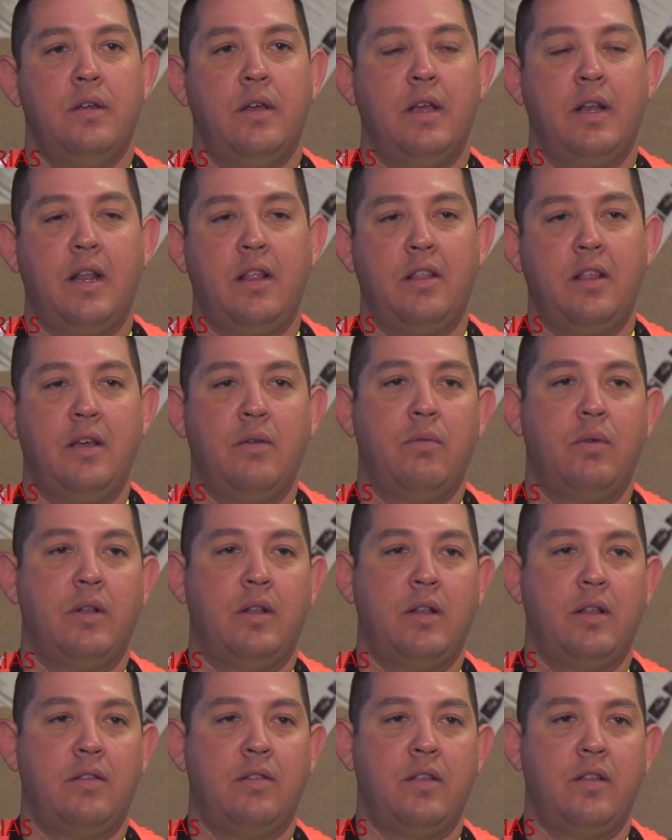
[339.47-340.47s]
And I think
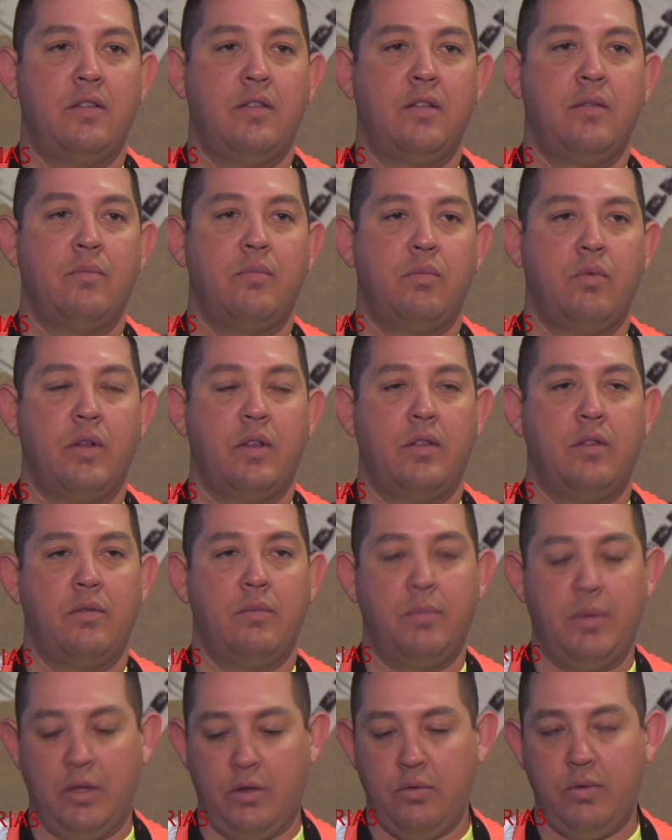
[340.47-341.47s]
with this system,
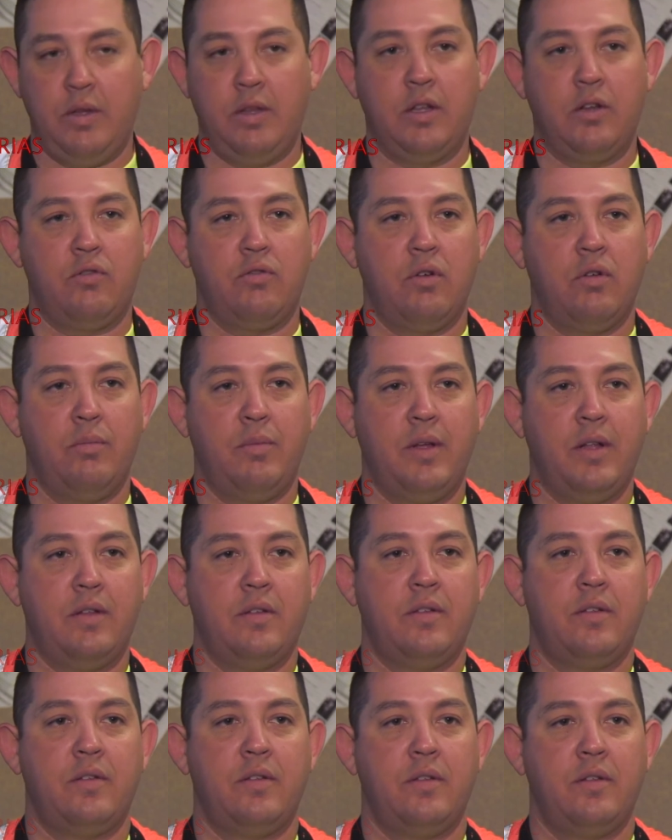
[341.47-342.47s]
with between the drill
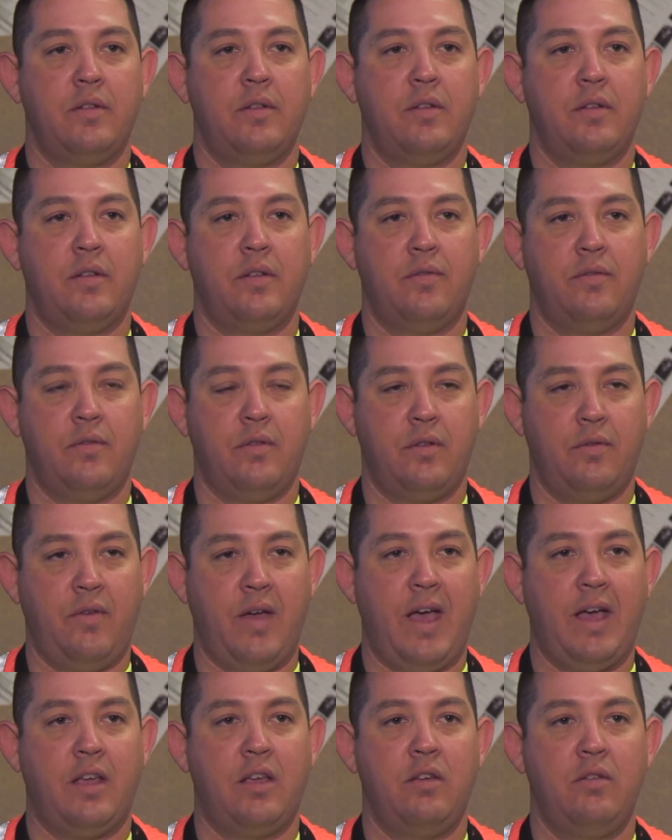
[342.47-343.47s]
bits, the
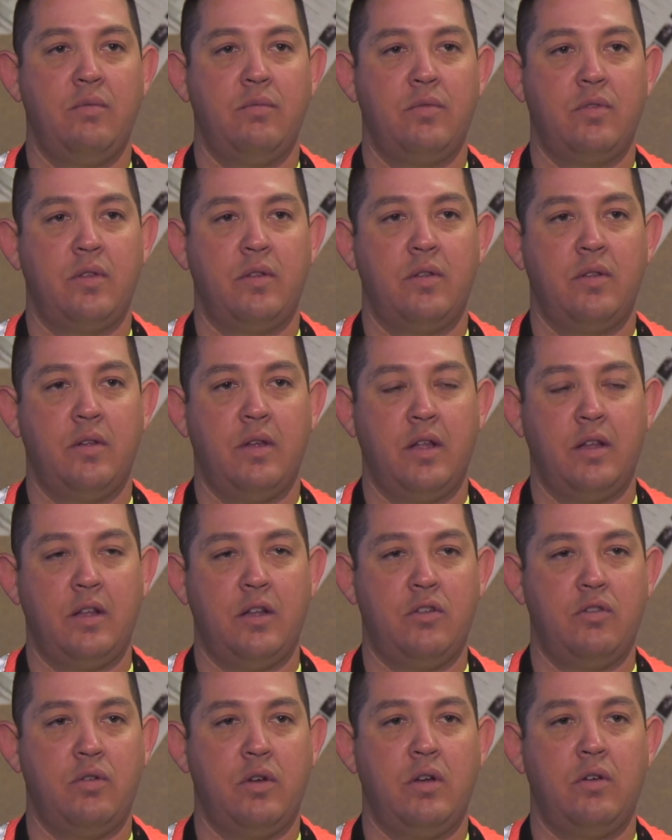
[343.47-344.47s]
vacuums, and
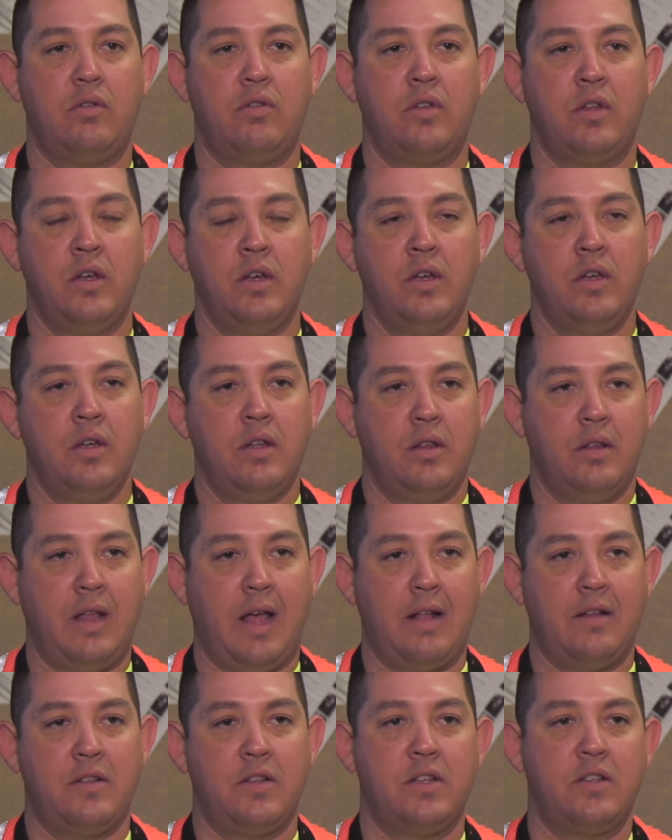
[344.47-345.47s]
the drills,
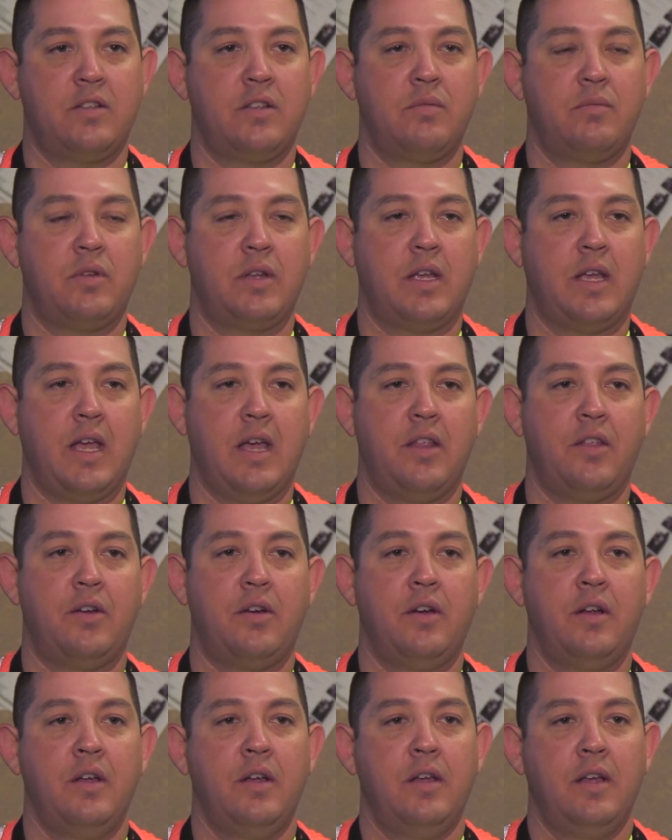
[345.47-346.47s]
that system
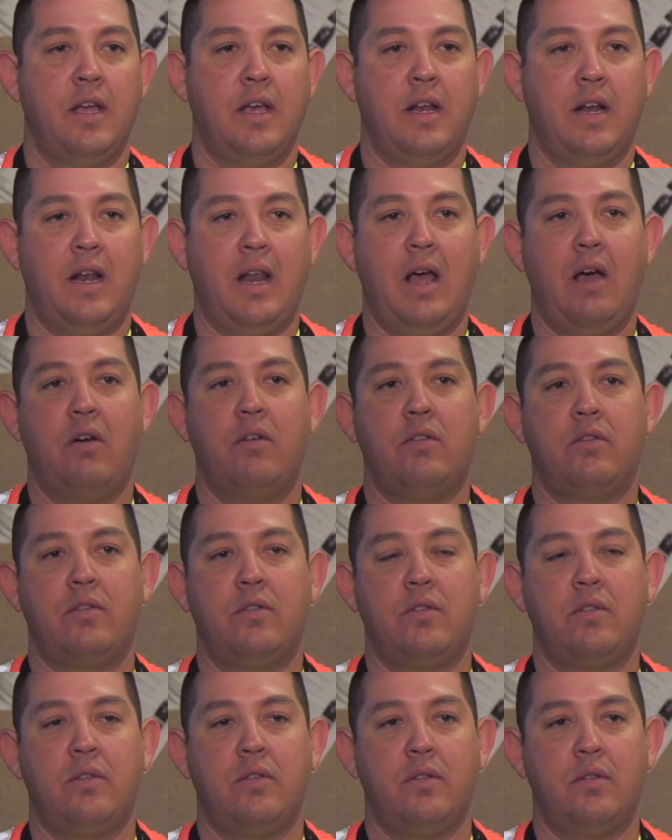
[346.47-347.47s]
together, it
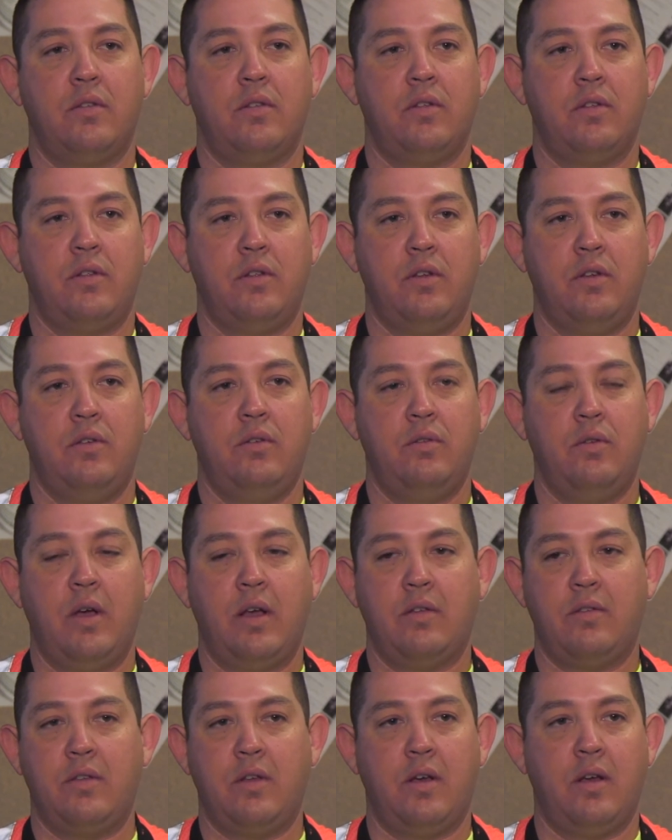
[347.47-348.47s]
allows you
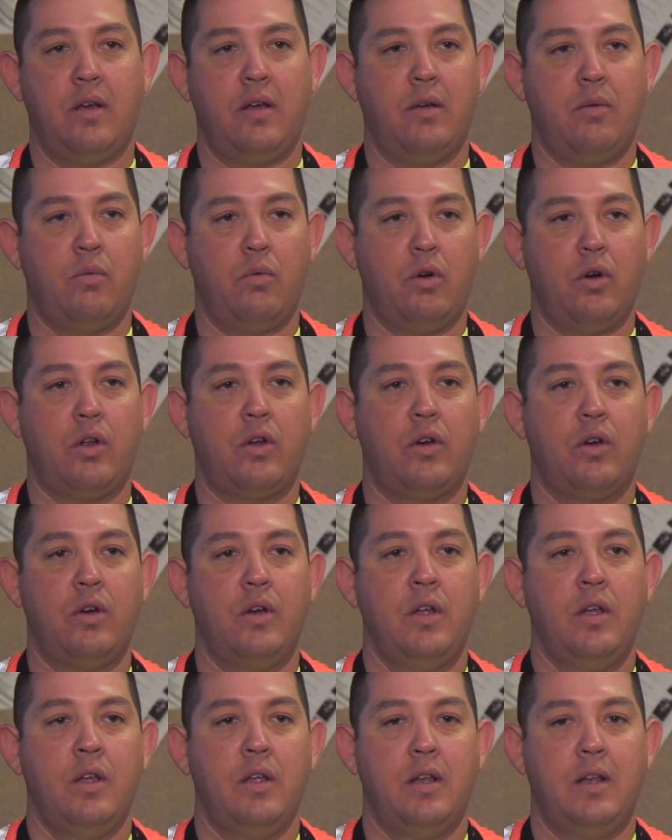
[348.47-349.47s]
as a
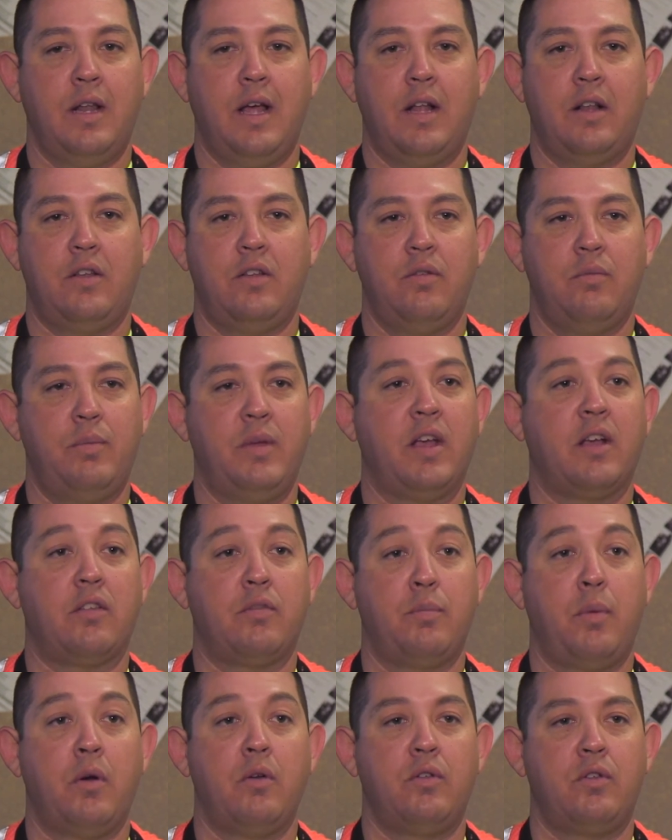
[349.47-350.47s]
worker not to be
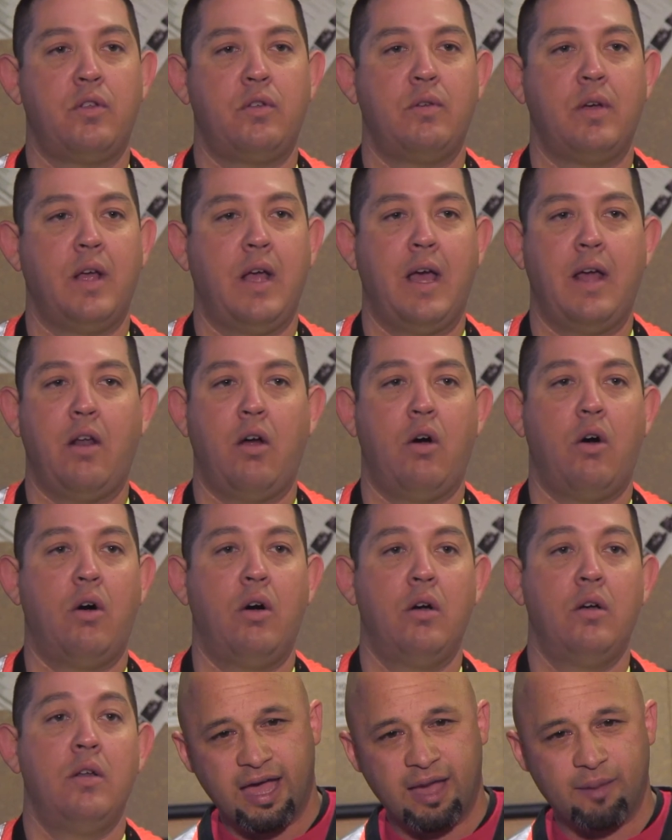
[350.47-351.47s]
exposed to it at all.